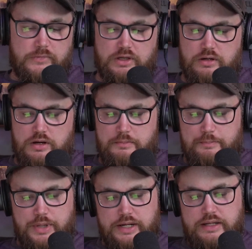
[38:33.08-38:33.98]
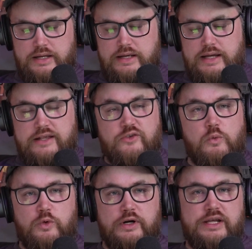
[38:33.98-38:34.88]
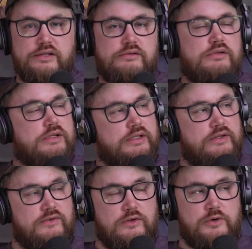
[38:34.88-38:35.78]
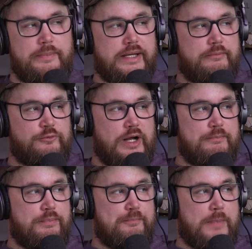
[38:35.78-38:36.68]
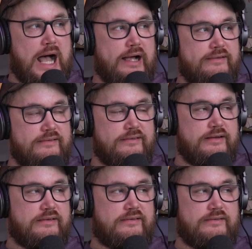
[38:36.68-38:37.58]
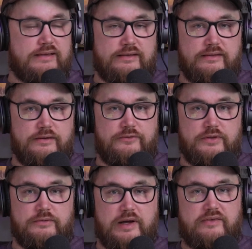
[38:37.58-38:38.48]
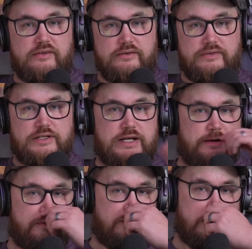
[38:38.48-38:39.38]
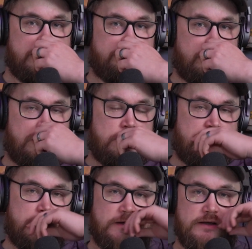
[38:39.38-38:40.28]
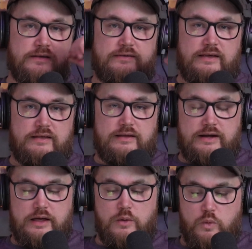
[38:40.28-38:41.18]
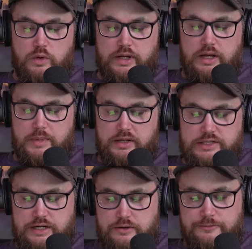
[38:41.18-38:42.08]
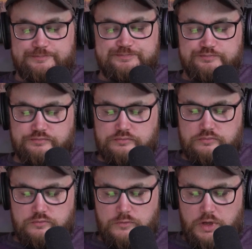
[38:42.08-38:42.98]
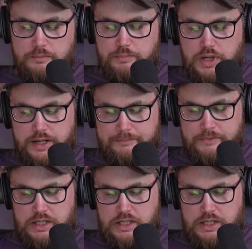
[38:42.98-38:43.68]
But it's a warning. This little big red box is going to stick there for the rest of the channel's life, saying that I got a warning on my channel. But